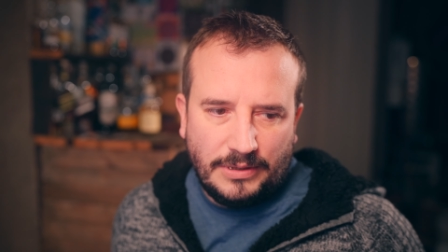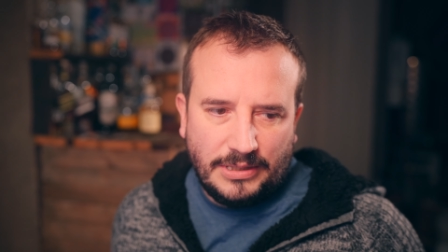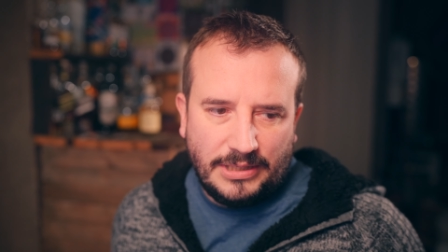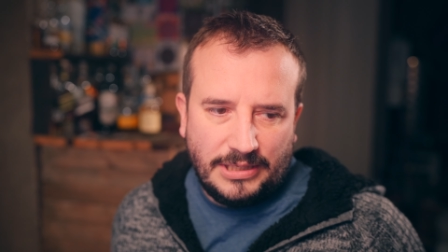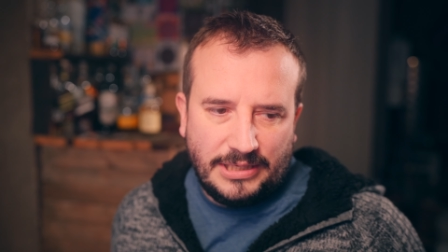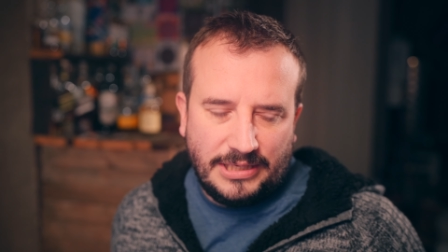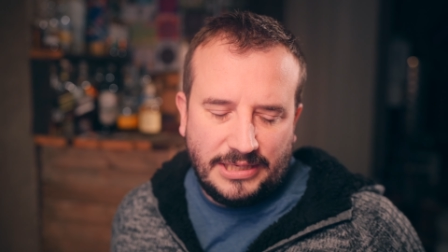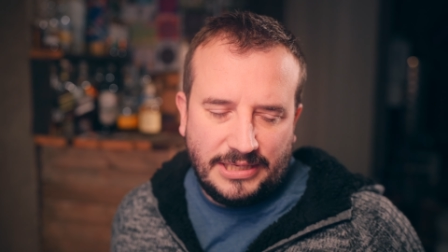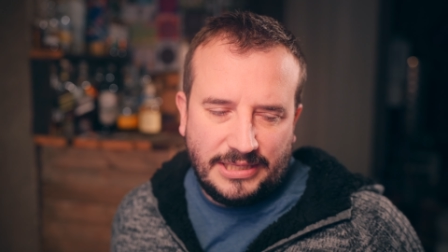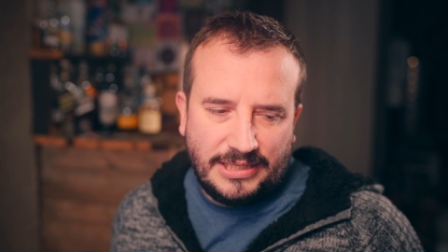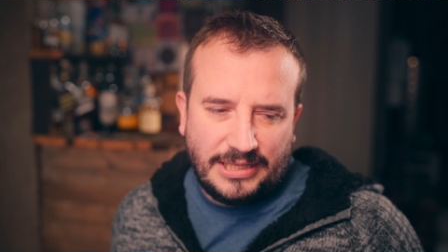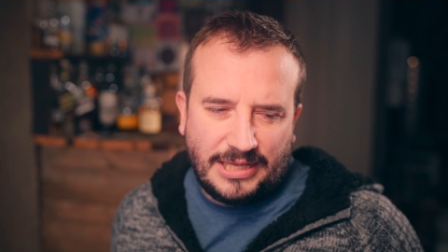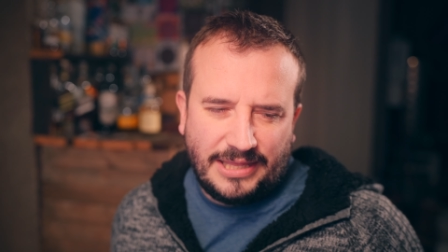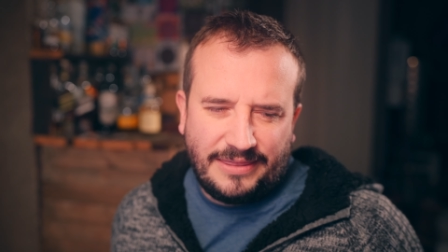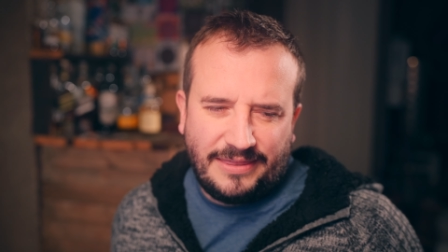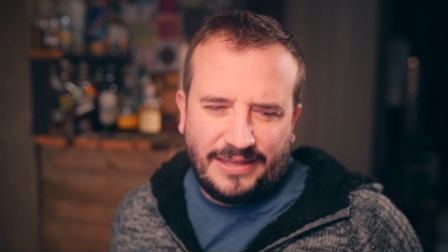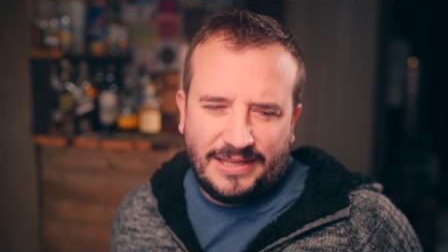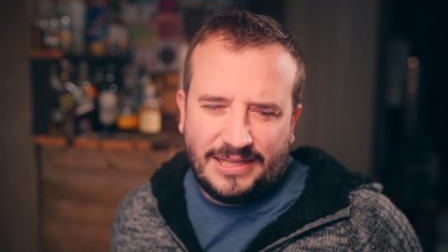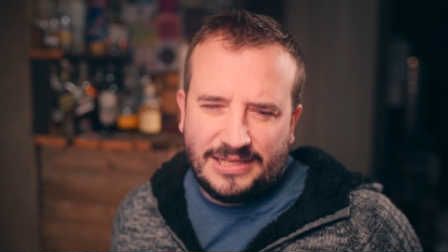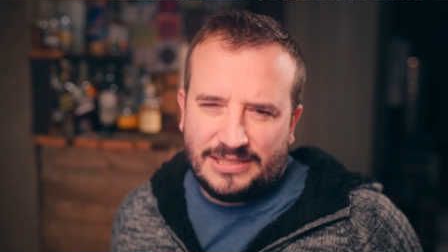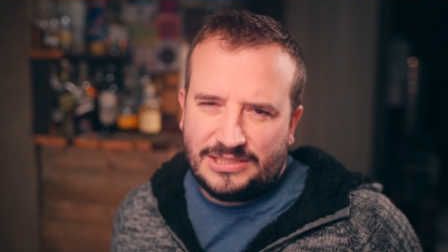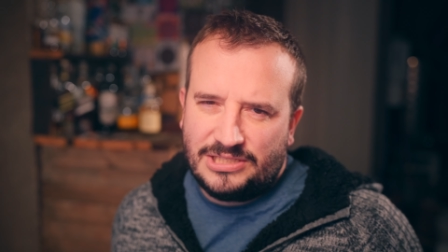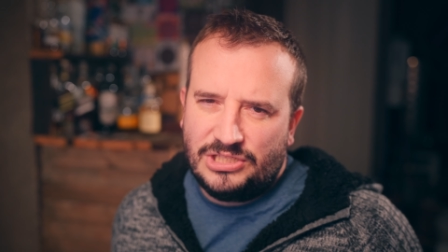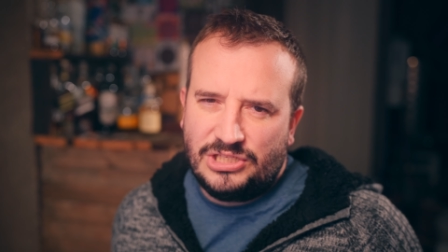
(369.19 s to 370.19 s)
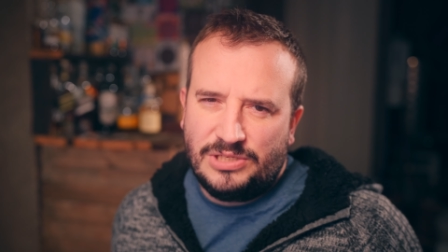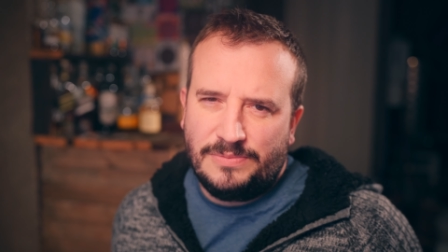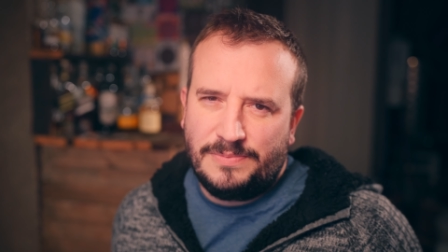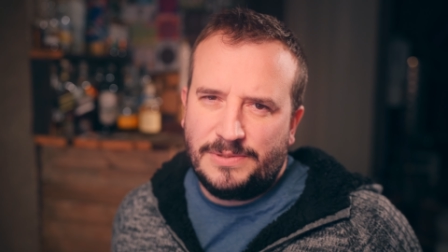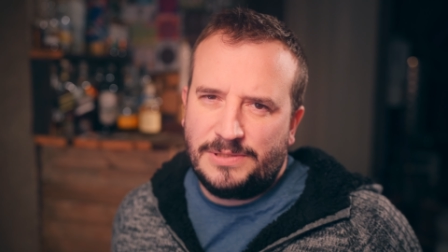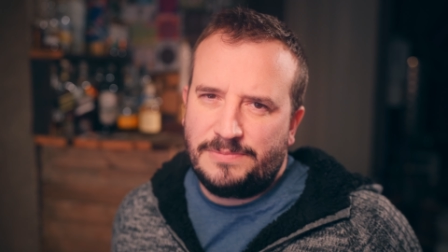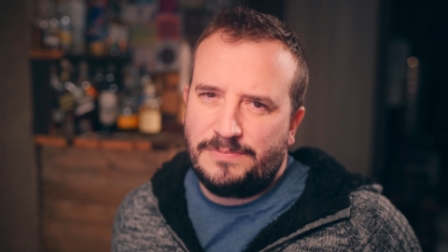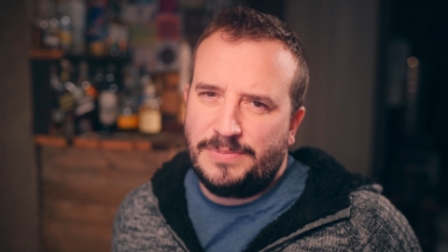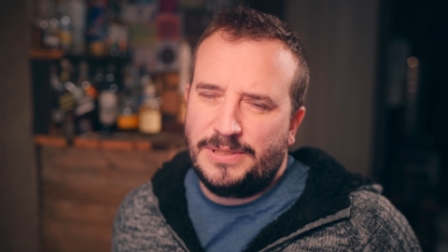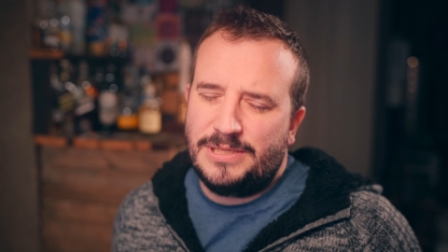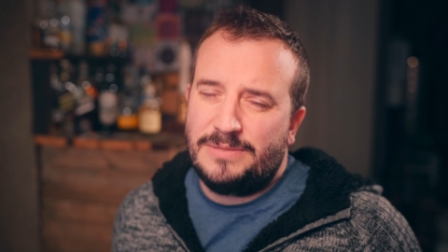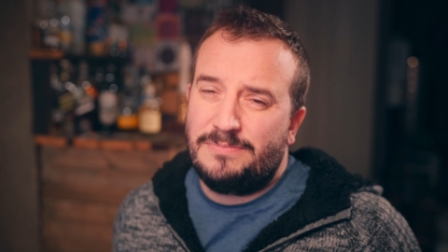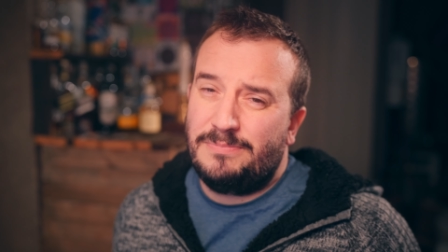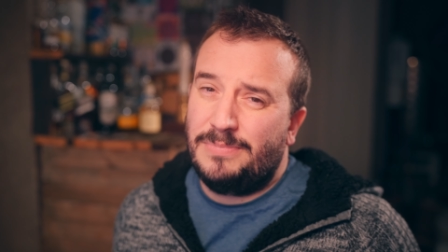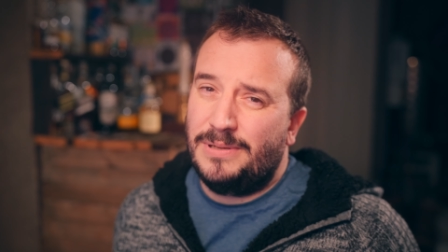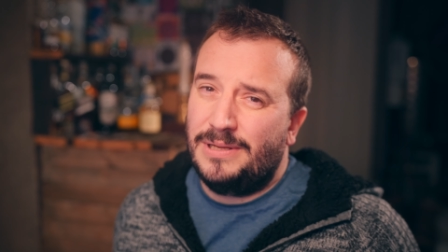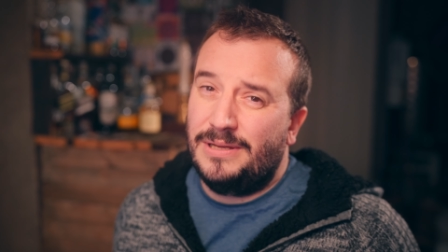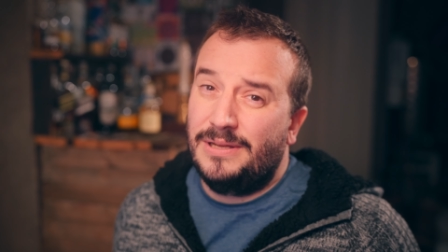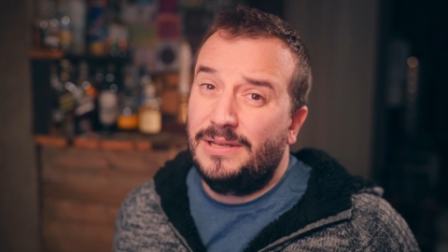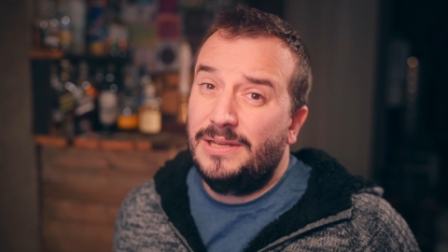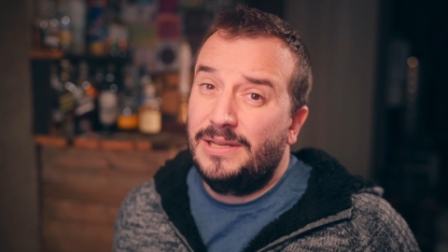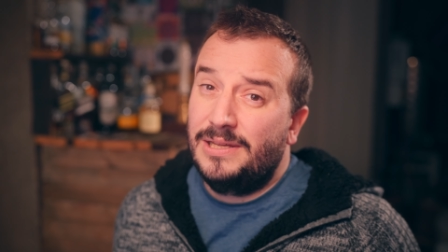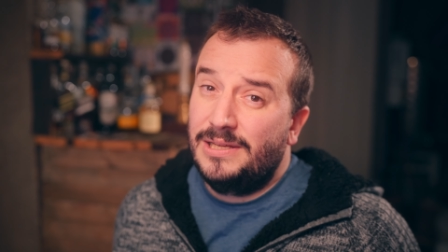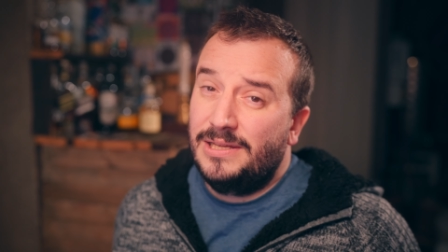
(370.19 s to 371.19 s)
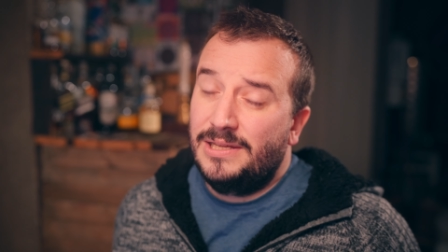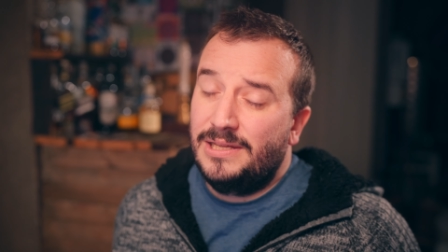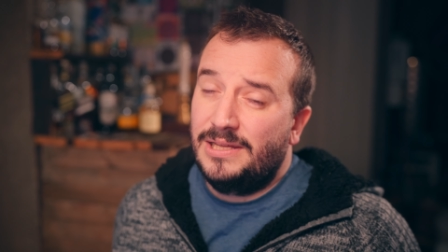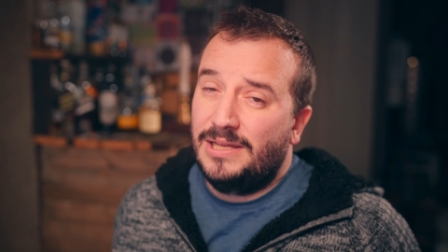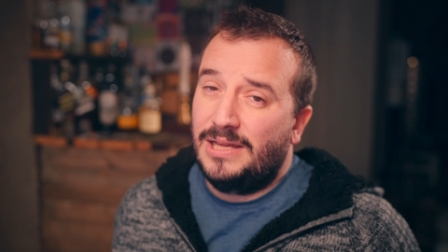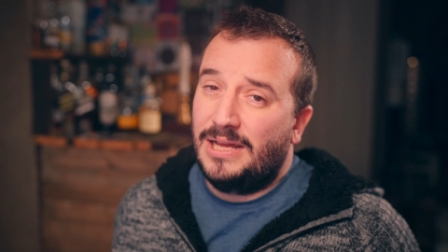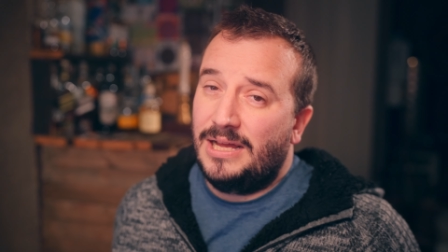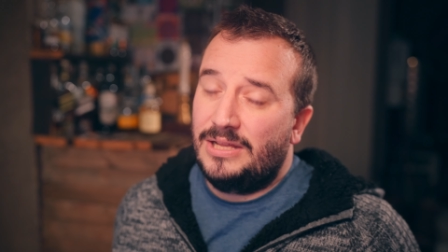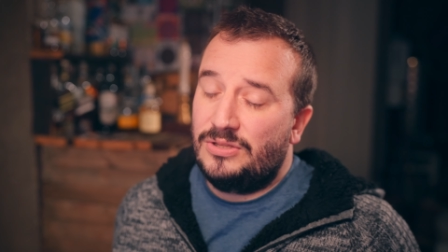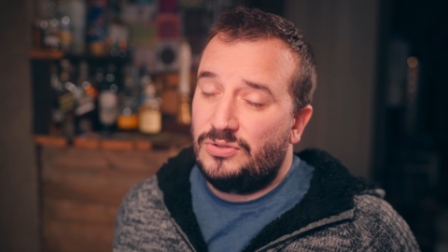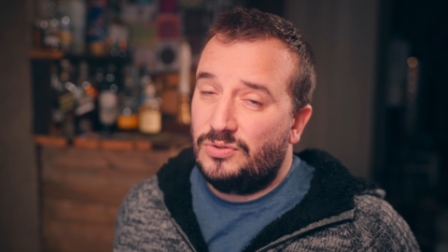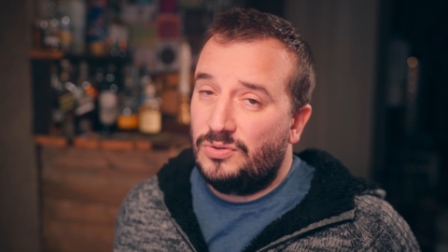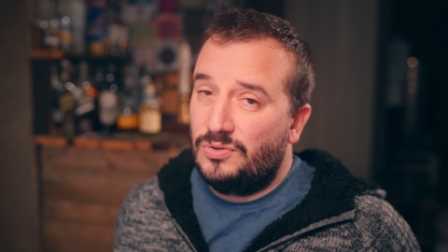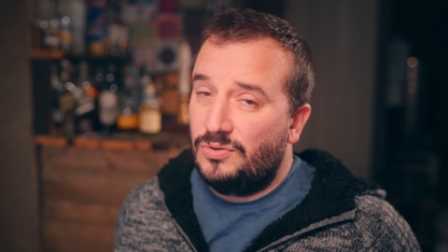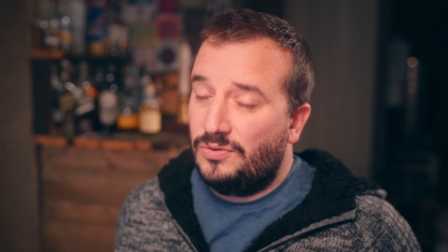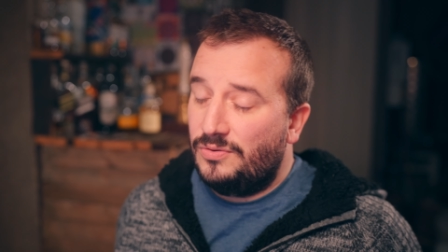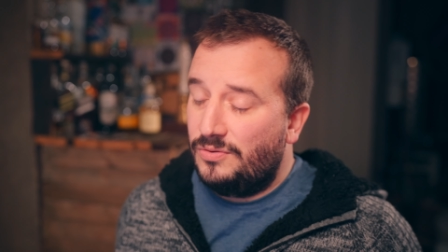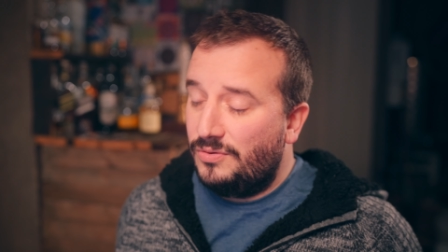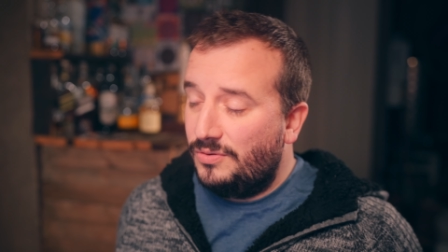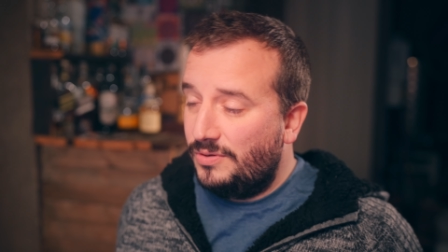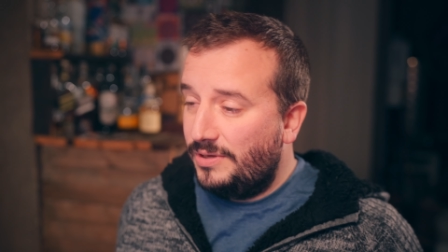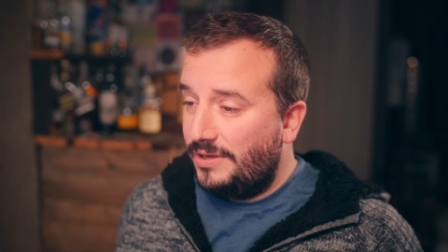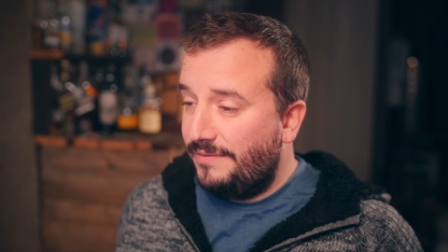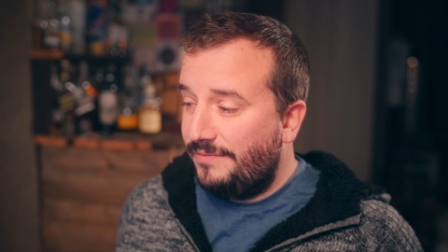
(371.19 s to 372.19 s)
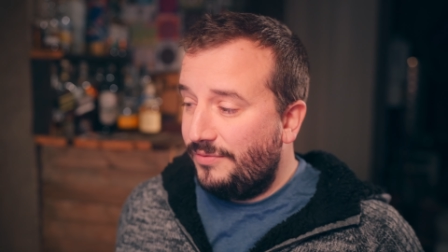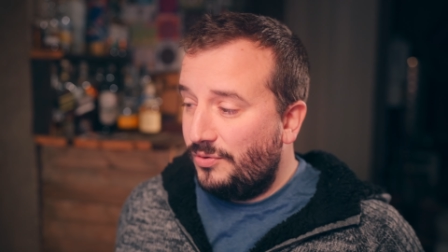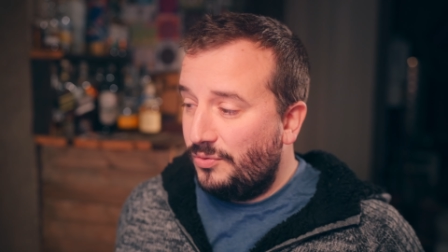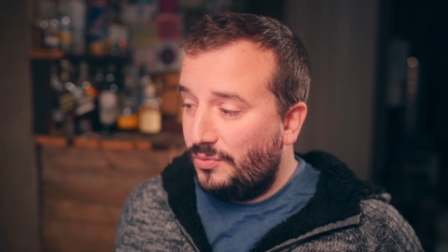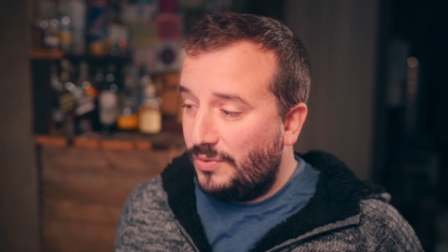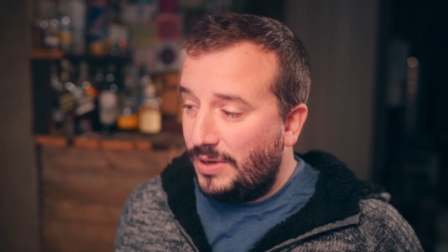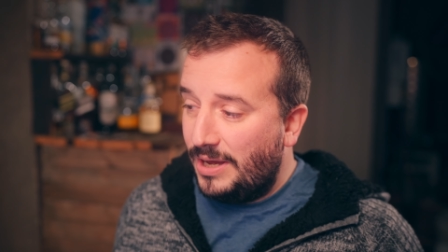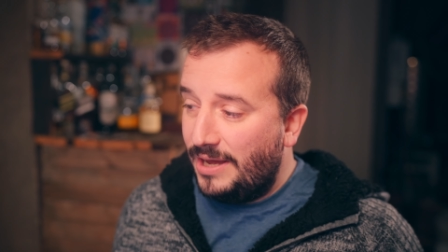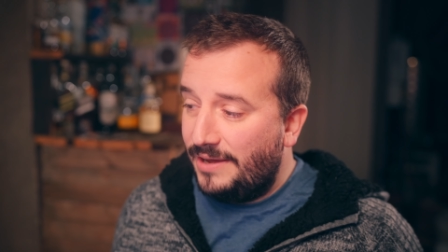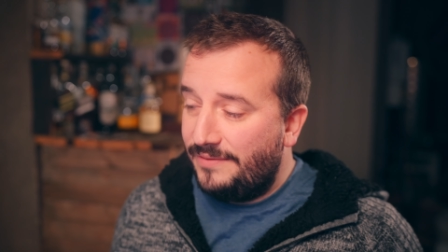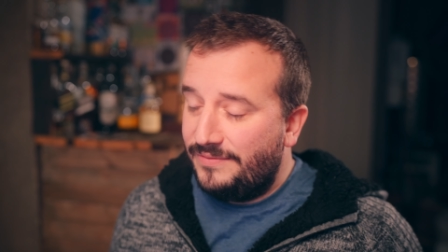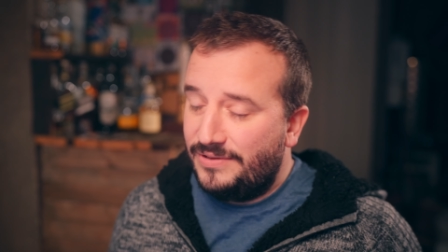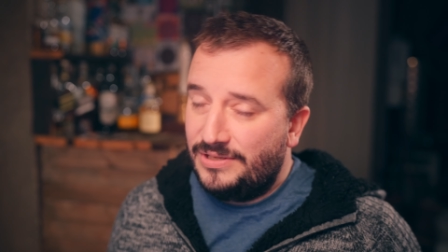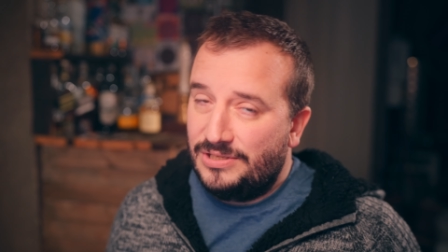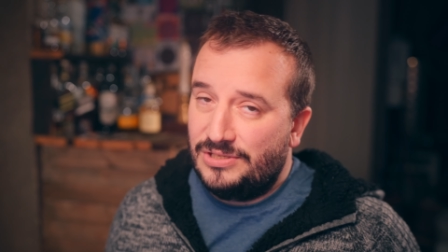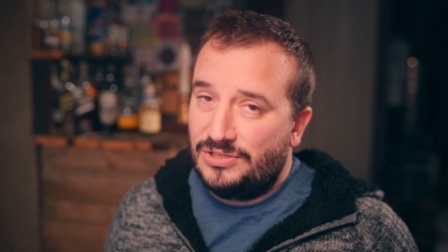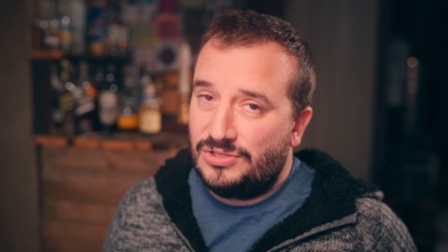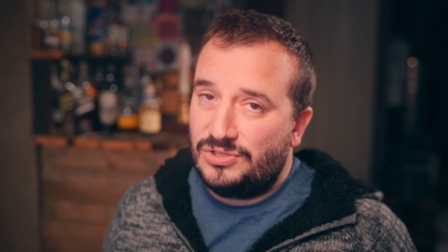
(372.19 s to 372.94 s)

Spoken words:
I think that's the cheapest place, but I don't know if it'll have it in